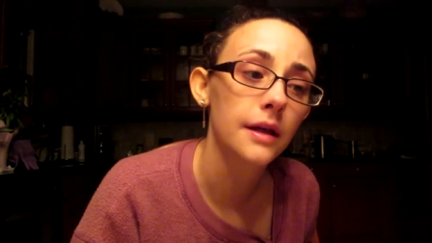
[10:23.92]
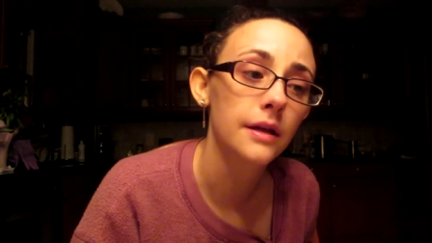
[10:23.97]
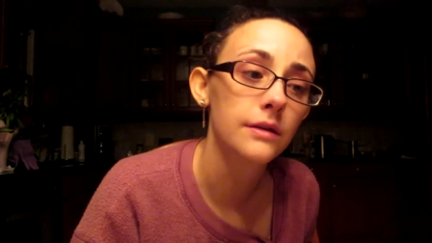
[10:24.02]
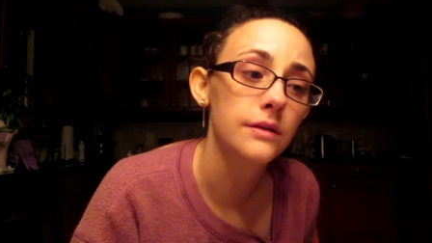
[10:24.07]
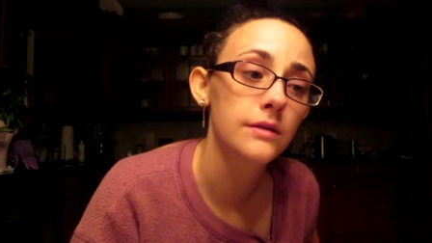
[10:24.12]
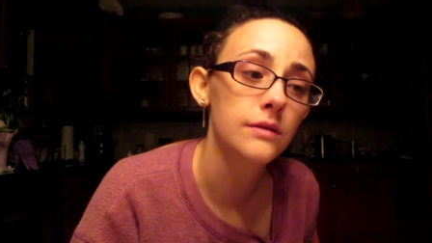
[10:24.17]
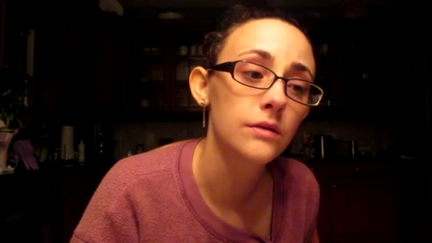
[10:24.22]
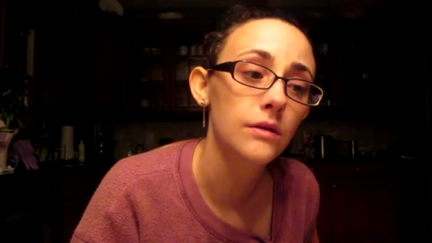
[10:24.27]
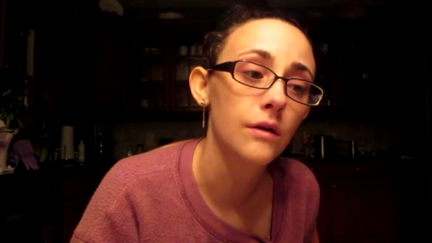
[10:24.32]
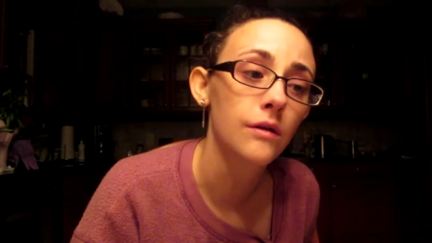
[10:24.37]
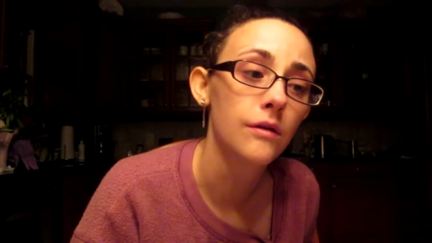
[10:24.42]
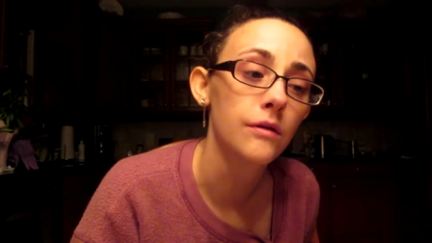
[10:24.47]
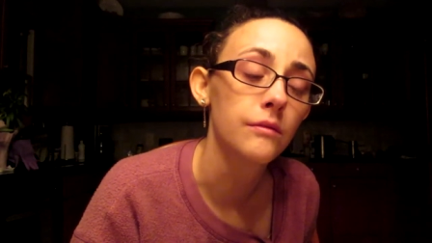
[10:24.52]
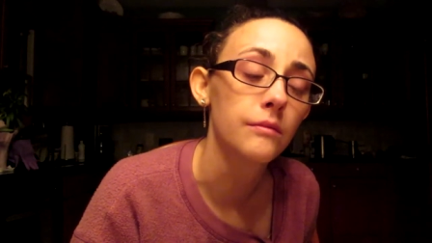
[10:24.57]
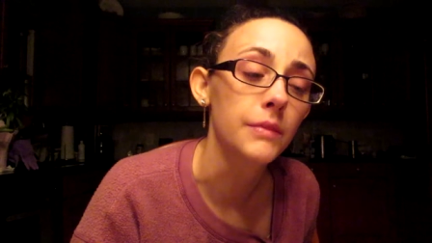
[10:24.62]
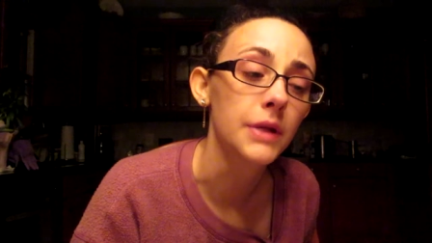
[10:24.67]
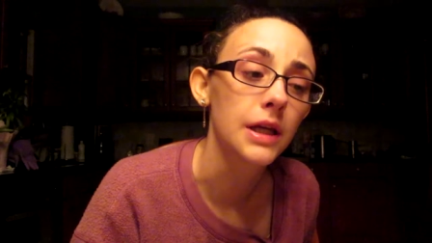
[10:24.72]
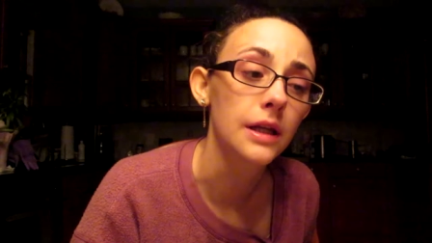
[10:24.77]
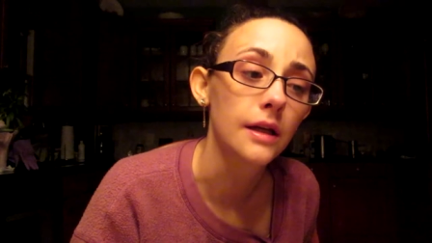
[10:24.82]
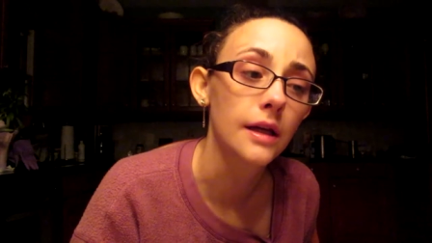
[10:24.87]
And so
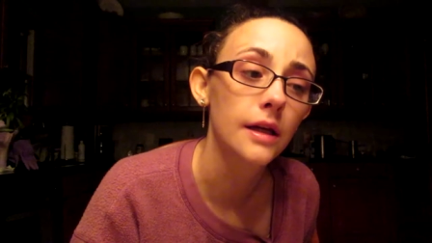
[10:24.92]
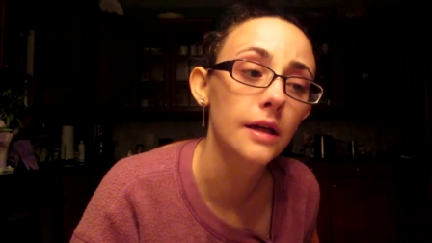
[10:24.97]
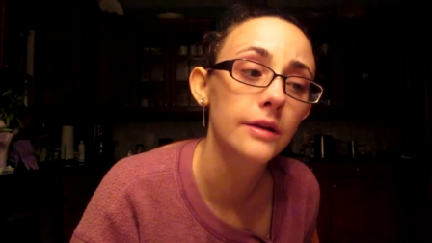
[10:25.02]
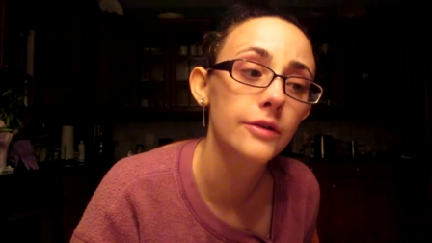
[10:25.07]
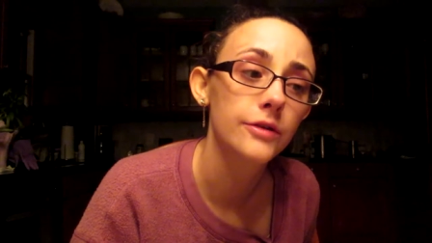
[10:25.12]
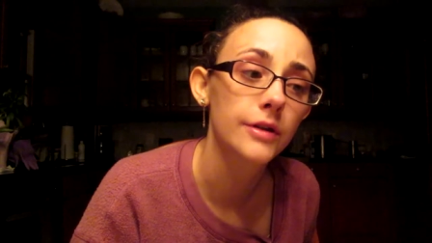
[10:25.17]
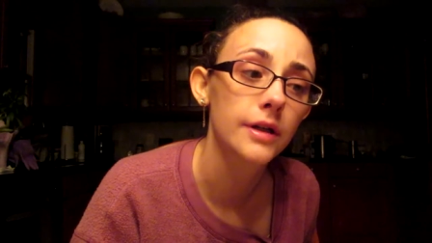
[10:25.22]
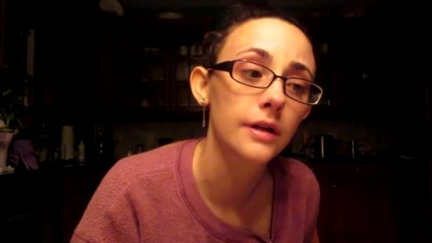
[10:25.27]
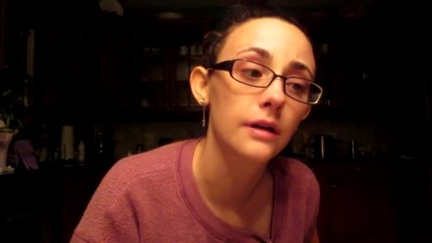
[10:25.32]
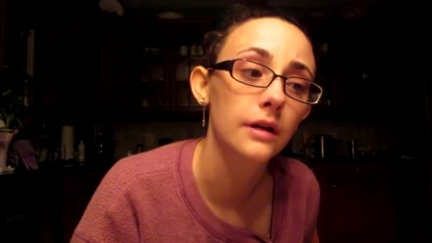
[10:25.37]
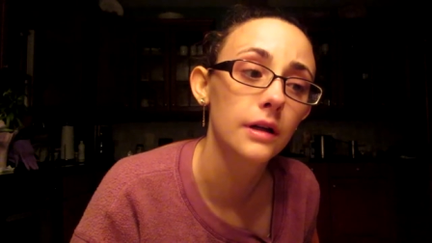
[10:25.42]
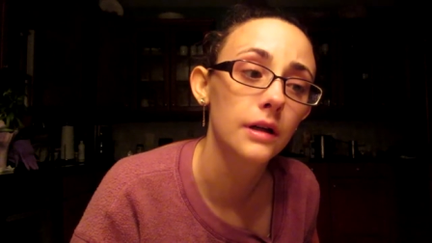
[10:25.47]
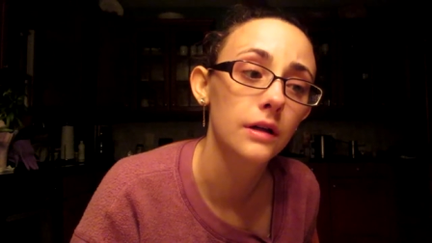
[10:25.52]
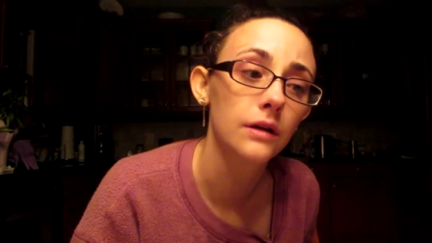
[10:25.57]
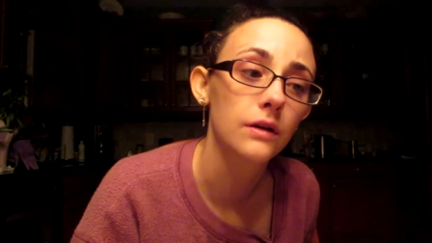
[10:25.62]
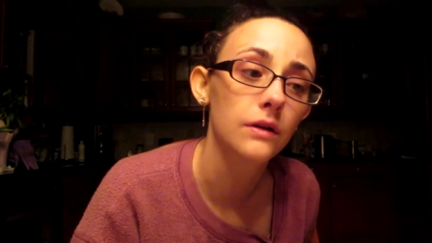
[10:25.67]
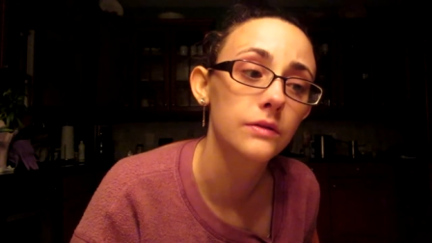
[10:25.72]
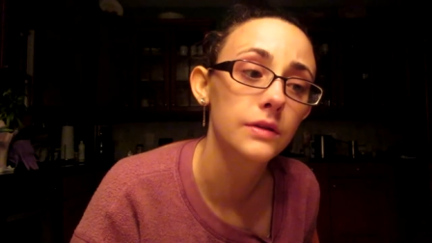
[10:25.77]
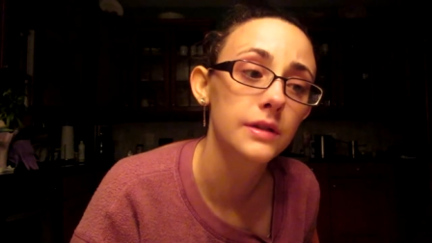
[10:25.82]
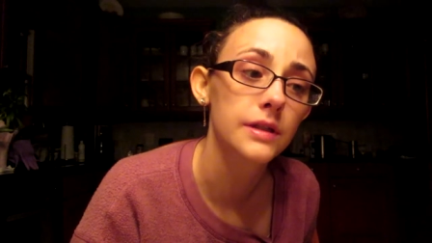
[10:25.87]
me and Adrian are
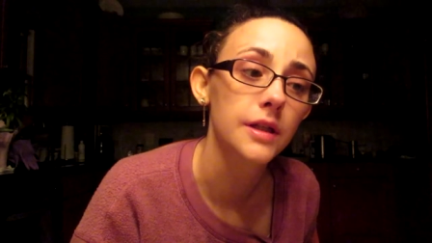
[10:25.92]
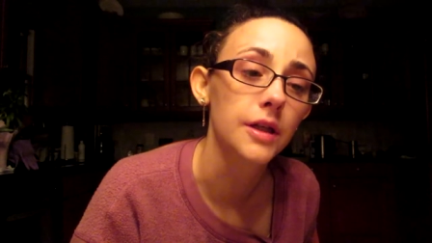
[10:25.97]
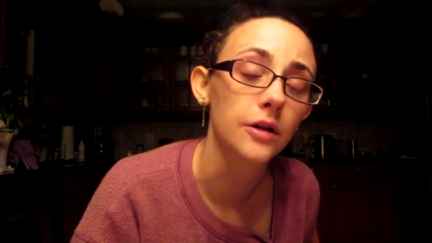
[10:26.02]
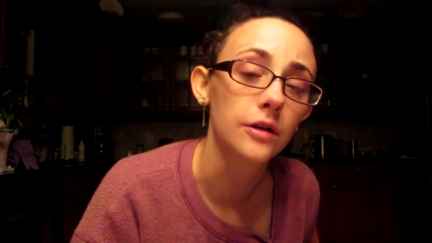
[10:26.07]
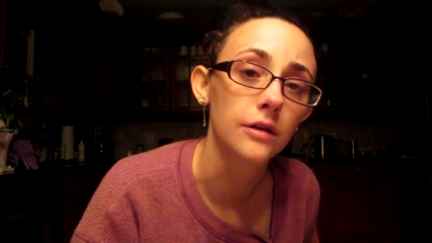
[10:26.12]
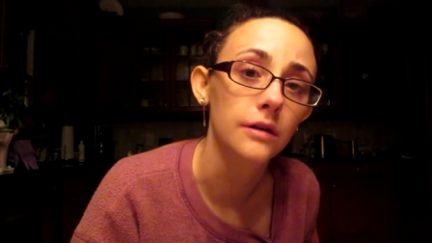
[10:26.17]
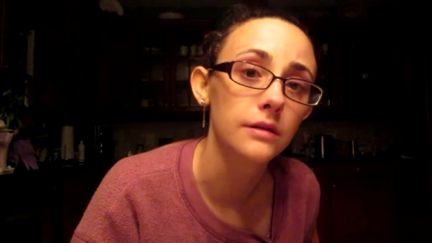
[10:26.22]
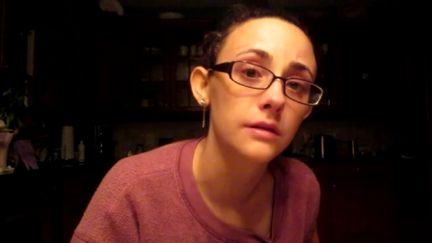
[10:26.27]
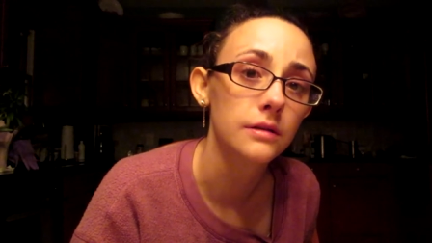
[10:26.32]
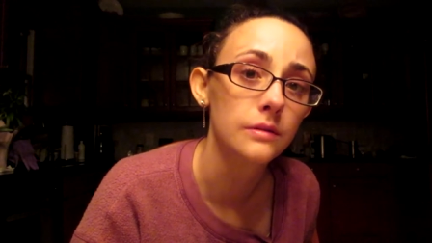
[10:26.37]
gonna go see her